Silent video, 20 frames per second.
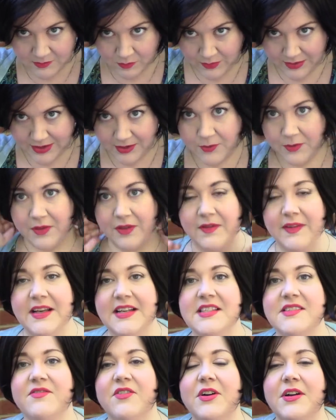wig with a
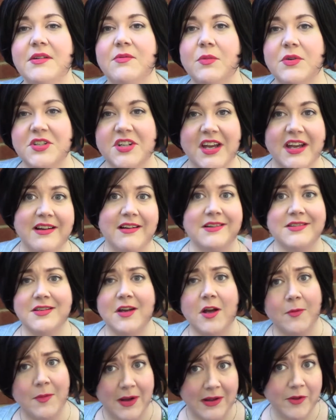lace front, which again, I'll
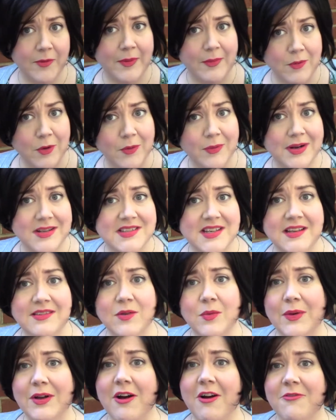talk about a little bit more when I take the
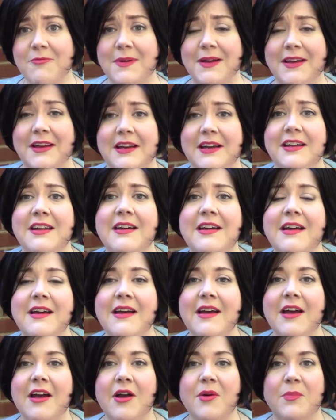wig off my head.
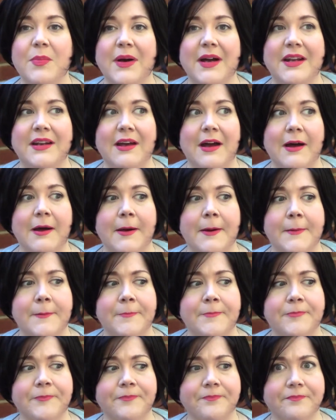But
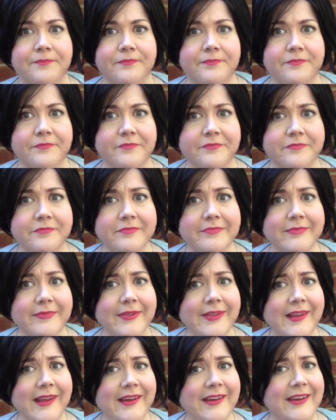um,
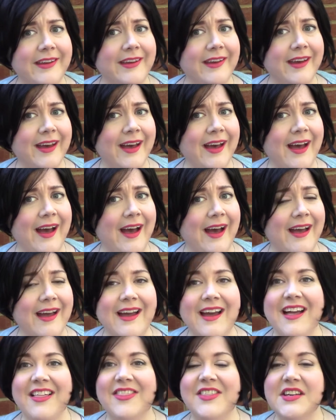yeah,
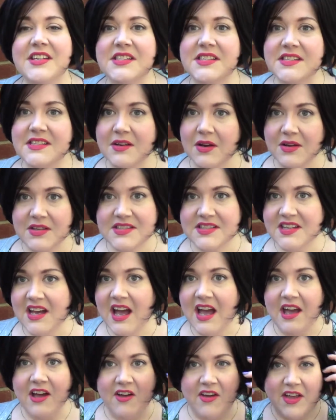this
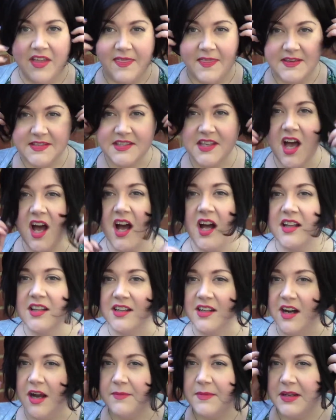style in this
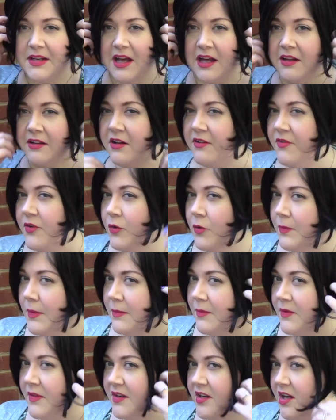color, I mean, I don't know if you
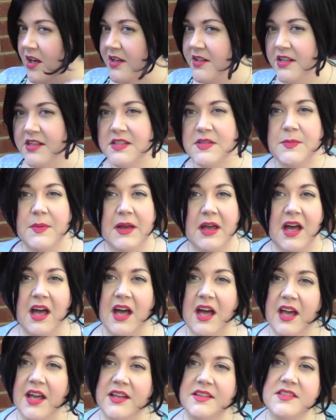remember the 90s, but
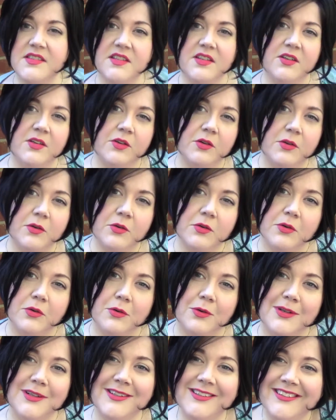I
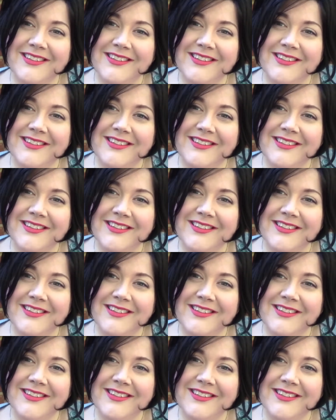do.